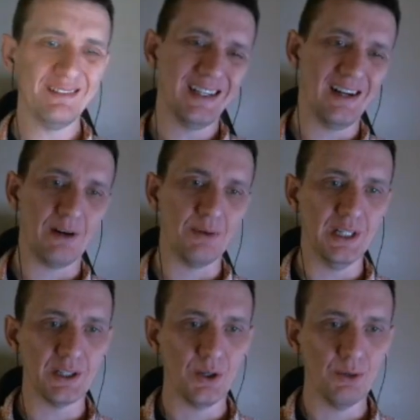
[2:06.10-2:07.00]
They're not really
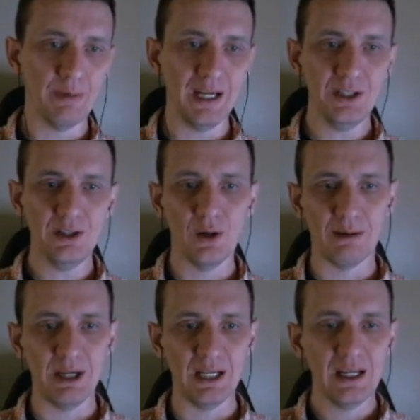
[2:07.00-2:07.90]
gold bait. You know what I
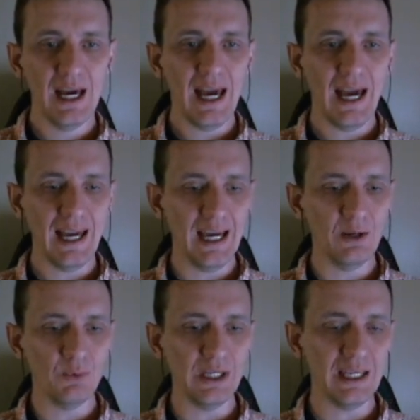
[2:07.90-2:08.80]
mean.
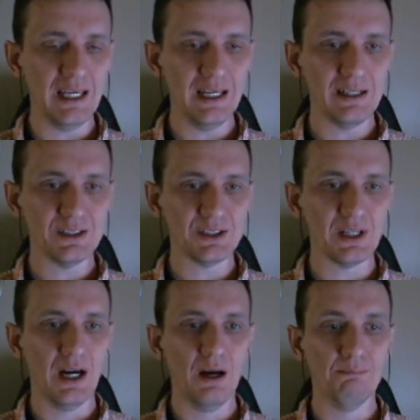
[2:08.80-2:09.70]
And we get
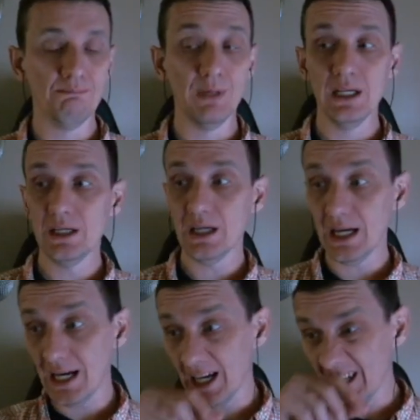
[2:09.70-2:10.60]
some,
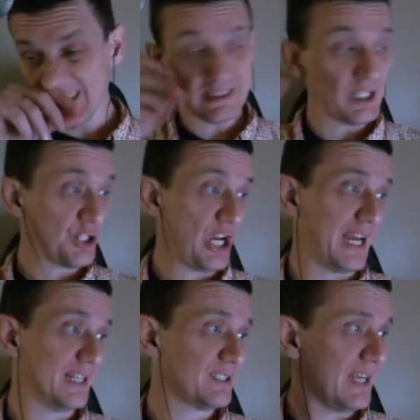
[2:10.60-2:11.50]
at least a
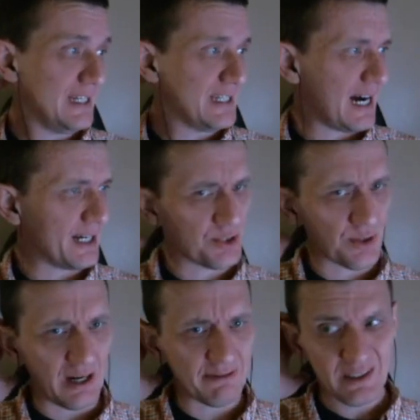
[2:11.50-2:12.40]
chance at Donets
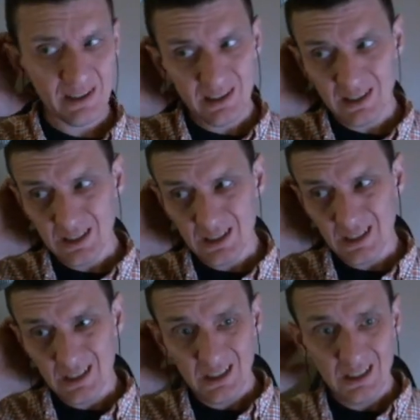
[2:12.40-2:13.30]
Ruffe.
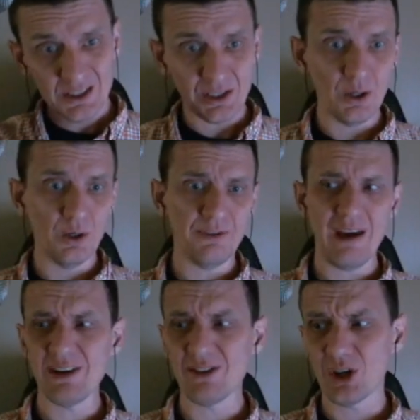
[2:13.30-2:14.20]
So if you
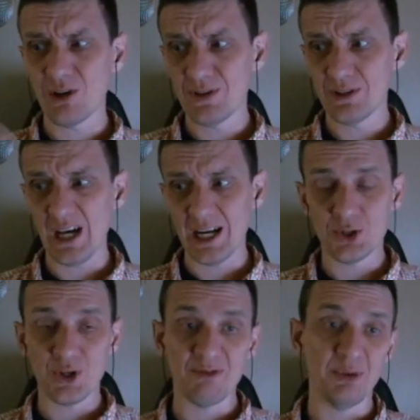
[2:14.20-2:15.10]
haven't ever gone for Donets
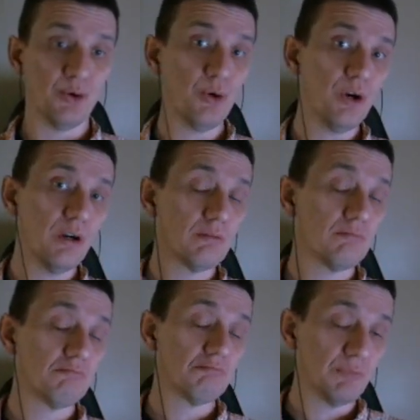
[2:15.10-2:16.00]
Ruffe before,
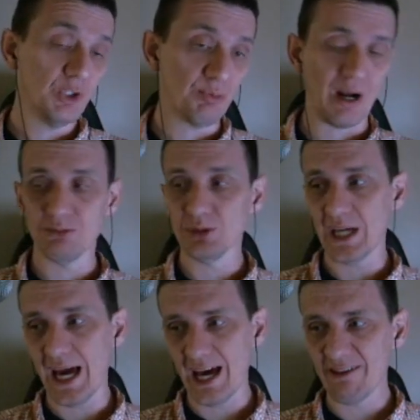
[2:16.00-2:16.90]
you probably
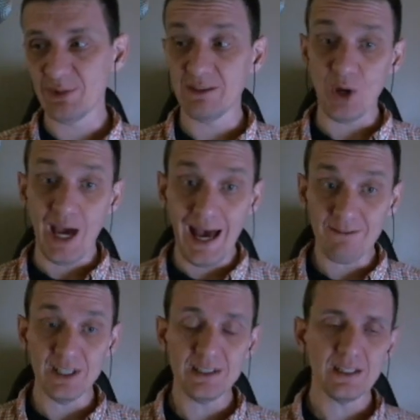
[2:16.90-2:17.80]
have. But if you
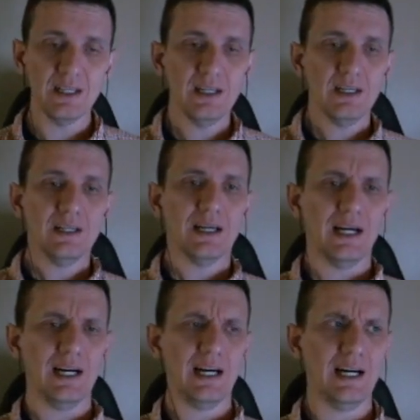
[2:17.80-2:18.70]
haven't,
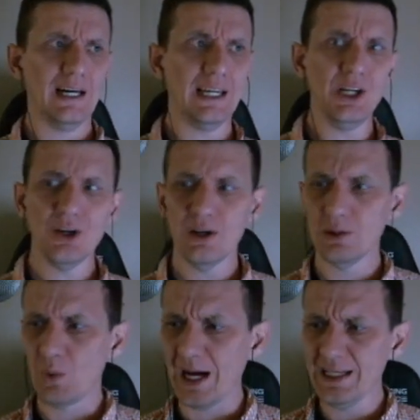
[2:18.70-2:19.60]
here and
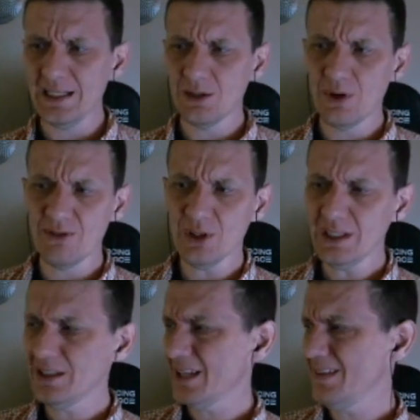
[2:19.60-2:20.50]
Winding
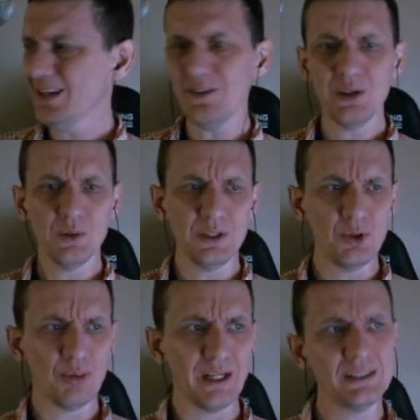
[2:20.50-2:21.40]
Rivulet, I think are the only 2
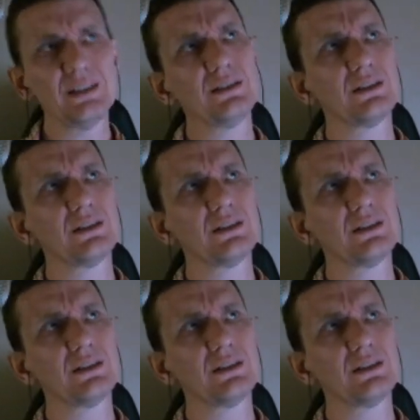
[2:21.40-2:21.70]
places,